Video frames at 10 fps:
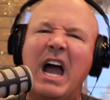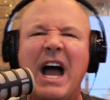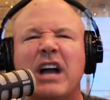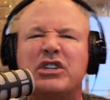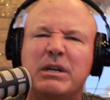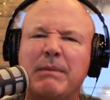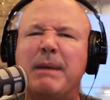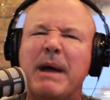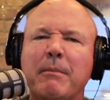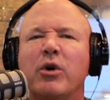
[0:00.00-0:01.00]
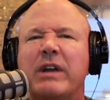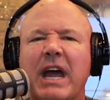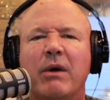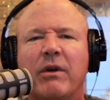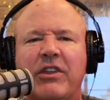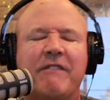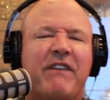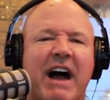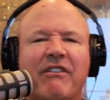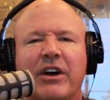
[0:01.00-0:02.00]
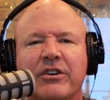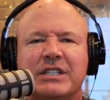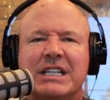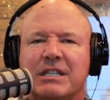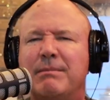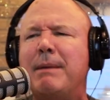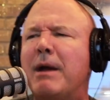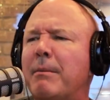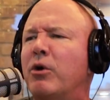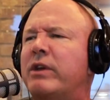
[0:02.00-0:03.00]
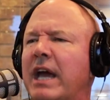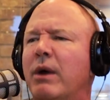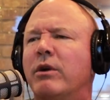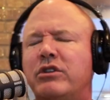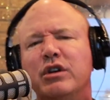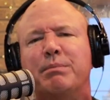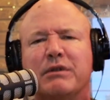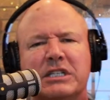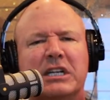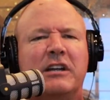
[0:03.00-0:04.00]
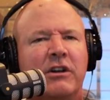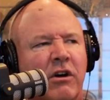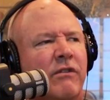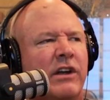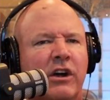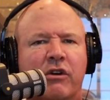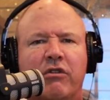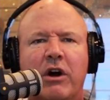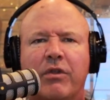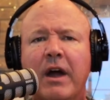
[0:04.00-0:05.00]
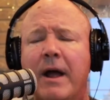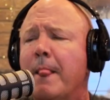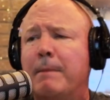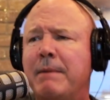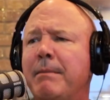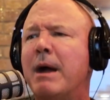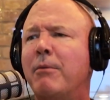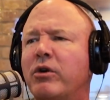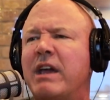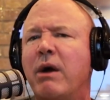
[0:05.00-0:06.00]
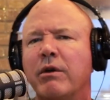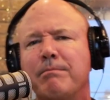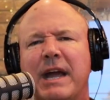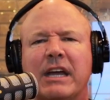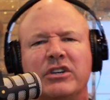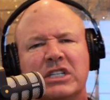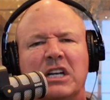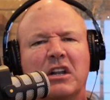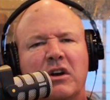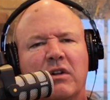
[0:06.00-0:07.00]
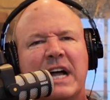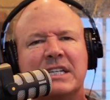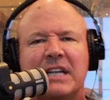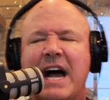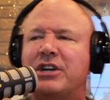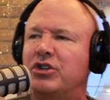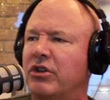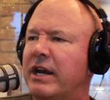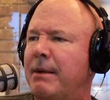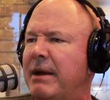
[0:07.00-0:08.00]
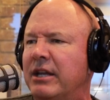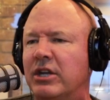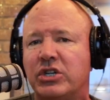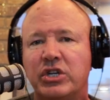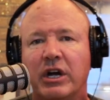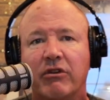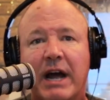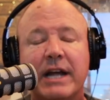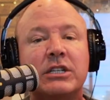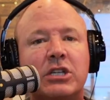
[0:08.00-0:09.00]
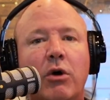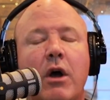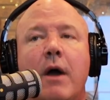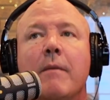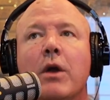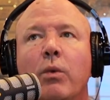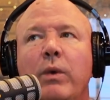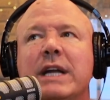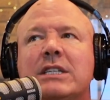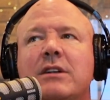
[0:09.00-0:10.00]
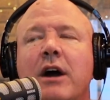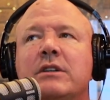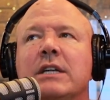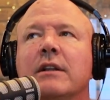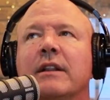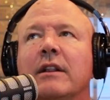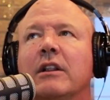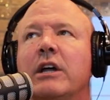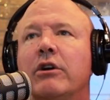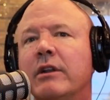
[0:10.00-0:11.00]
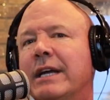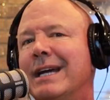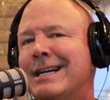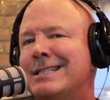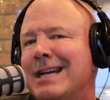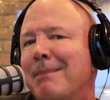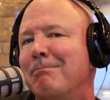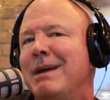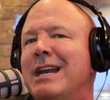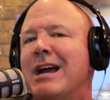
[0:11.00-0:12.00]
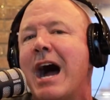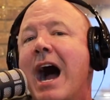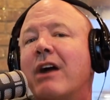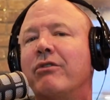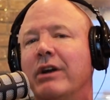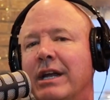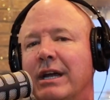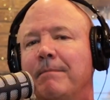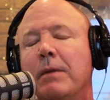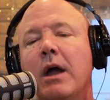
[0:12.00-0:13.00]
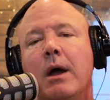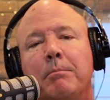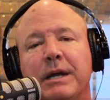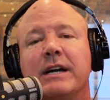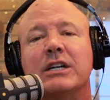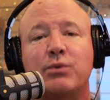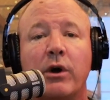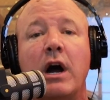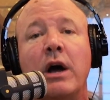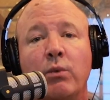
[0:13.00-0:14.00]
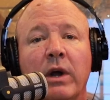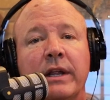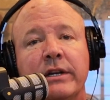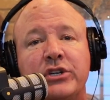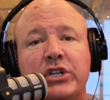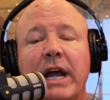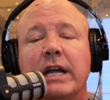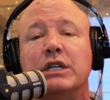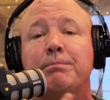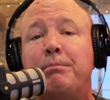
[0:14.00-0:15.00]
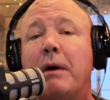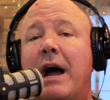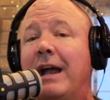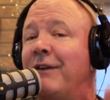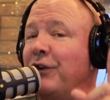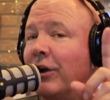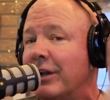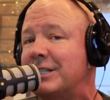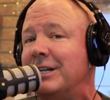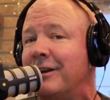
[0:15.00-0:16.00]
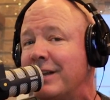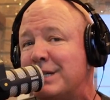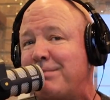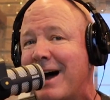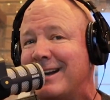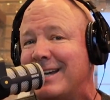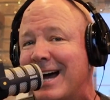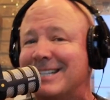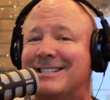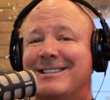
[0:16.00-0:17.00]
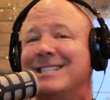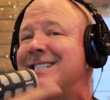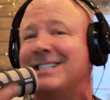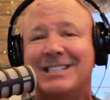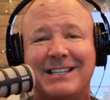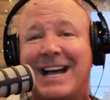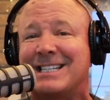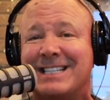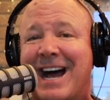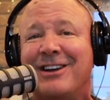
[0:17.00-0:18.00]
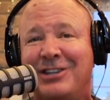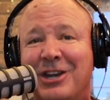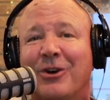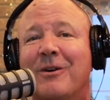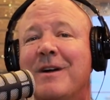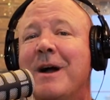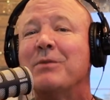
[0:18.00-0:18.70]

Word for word: Actually, maybe I'm okay with a 500 season. Maybe I'm okay with 2% year over year growth. Maybe I'm okay with making just a little less last year than I made this year, right? And so we start to literally accept mediocrity because we're unwilling to change. But if you're listening to this podcast, this is, that's not you.